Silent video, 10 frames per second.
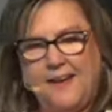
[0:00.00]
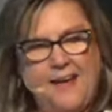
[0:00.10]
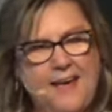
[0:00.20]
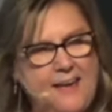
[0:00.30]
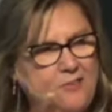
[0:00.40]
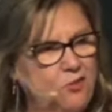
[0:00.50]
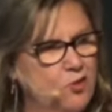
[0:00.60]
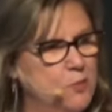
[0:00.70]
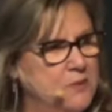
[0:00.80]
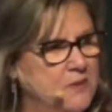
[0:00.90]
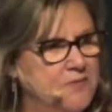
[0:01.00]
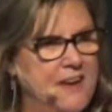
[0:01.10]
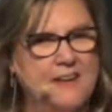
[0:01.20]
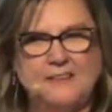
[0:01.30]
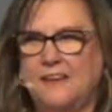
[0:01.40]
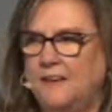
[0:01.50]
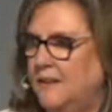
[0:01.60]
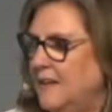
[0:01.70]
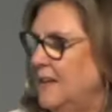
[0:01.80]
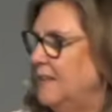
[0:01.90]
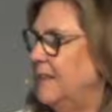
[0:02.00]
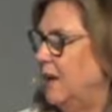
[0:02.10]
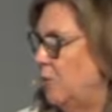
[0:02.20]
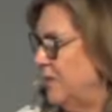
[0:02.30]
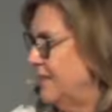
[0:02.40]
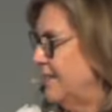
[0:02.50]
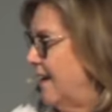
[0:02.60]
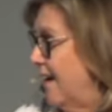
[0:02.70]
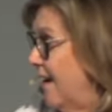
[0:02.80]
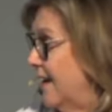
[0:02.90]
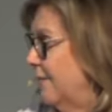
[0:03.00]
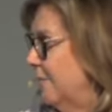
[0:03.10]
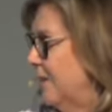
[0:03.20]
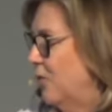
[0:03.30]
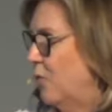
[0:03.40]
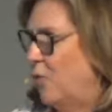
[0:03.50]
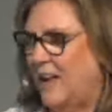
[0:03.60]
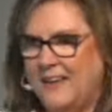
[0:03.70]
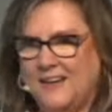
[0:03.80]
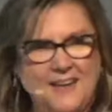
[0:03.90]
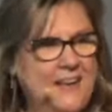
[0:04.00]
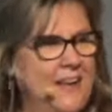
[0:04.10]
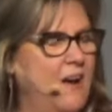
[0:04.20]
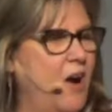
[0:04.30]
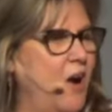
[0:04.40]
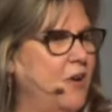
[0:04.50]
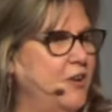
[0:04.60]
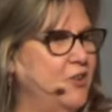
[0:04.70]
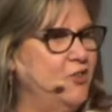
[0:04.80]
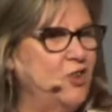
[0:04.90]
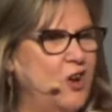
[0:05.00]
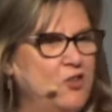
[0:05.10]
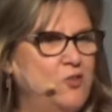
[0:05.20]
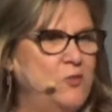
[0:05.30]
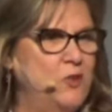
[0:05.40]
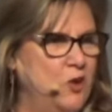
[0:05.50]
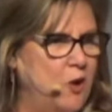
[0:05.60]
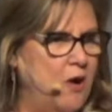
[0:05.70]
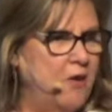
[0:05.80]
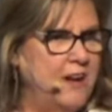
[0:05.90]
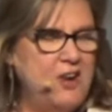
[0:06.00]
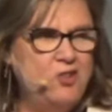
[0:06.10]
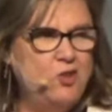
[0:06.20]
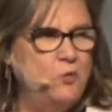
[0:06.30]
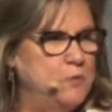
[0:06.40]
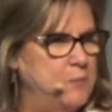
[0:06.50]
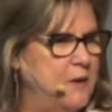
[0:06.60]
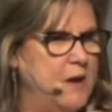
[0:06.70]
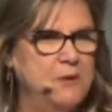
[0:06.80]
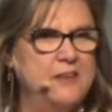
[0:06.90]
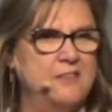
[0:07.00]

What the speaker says: had to do with the fact that there was a time when our nation was becoming